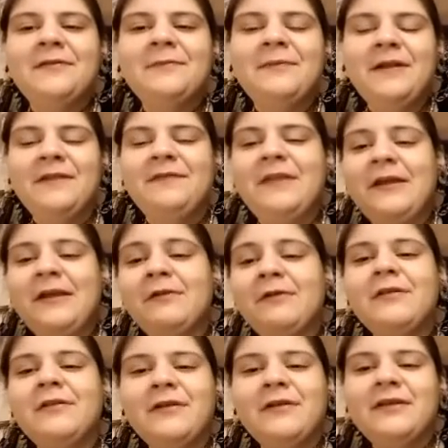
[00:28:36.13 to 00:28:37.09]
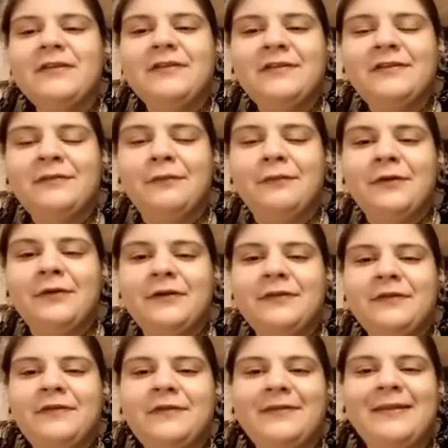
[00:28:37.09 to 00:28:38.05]
but if they go to look at the
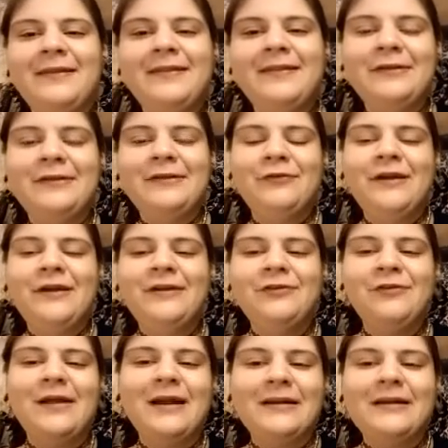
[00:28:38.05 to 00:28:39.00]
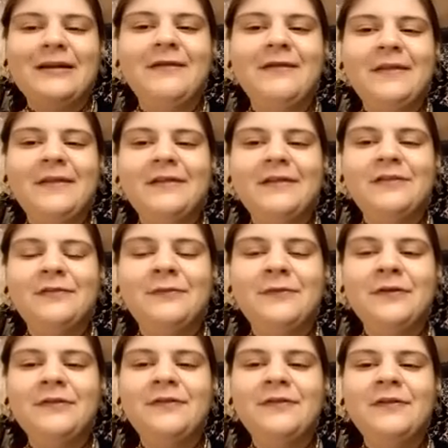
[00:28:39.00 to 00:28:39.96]
source and they try to track down that
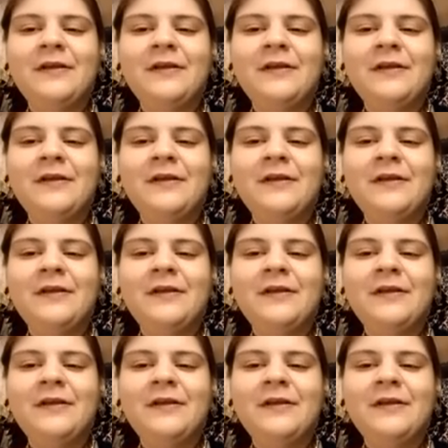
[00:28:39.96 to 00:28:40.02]
source,